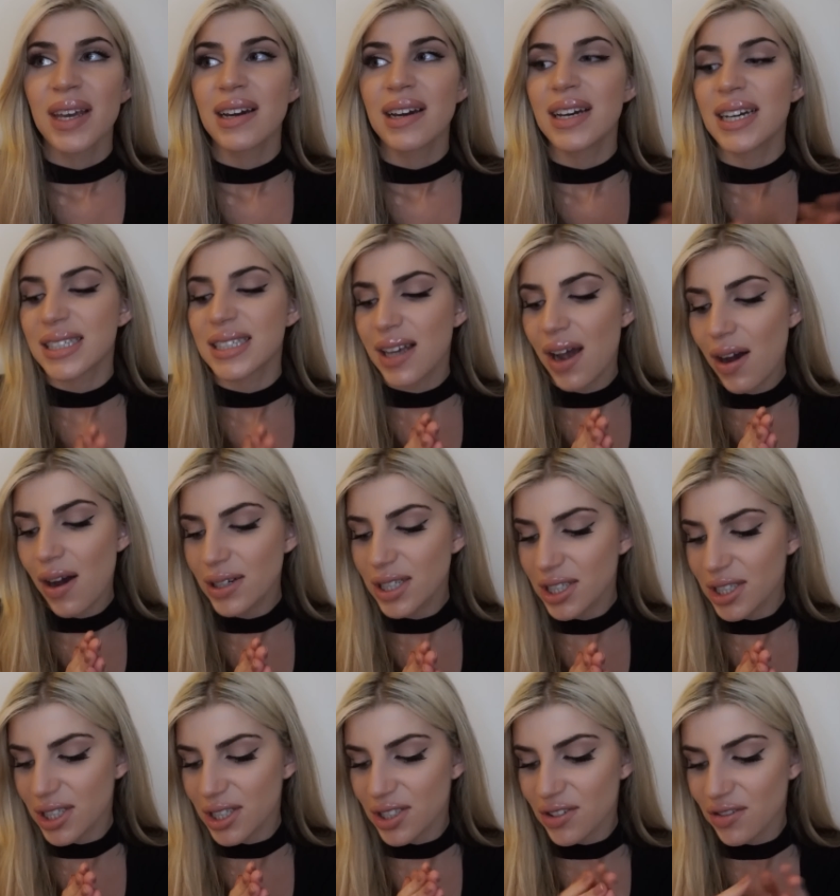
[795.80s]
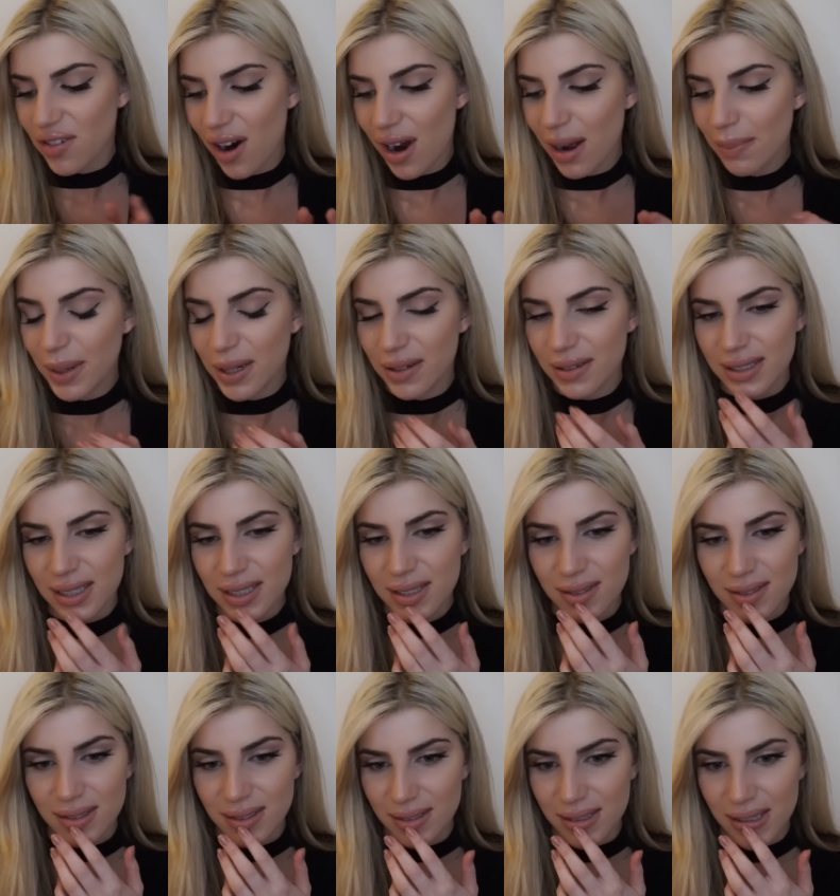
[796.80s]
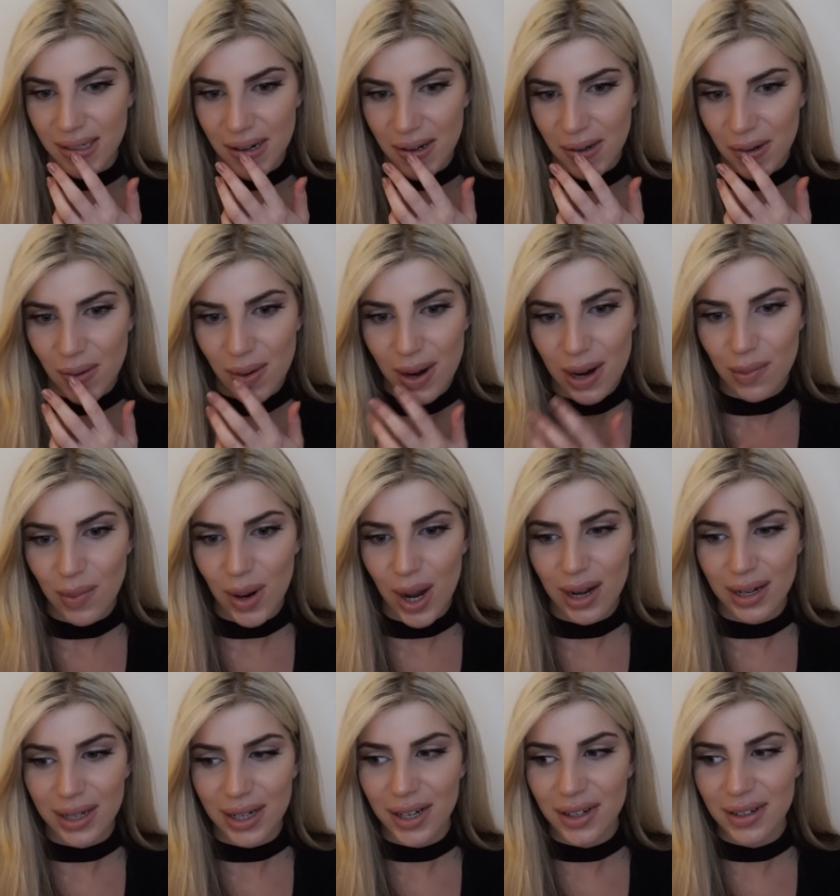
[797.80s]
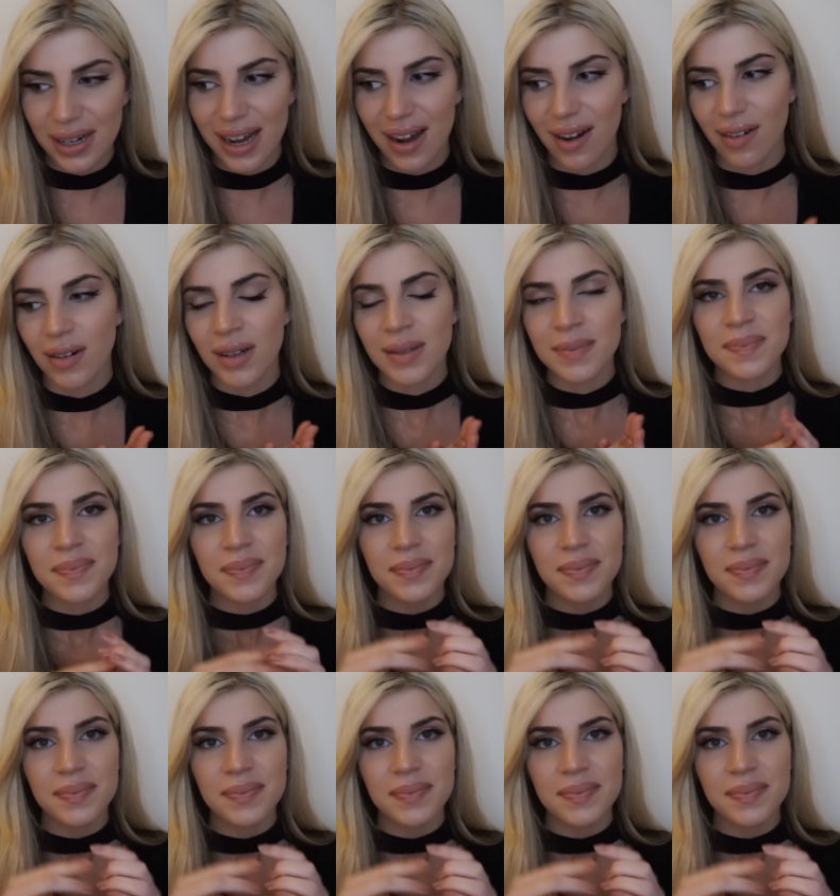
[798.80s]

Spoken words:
it's hard to describe because this is quite a while ago now,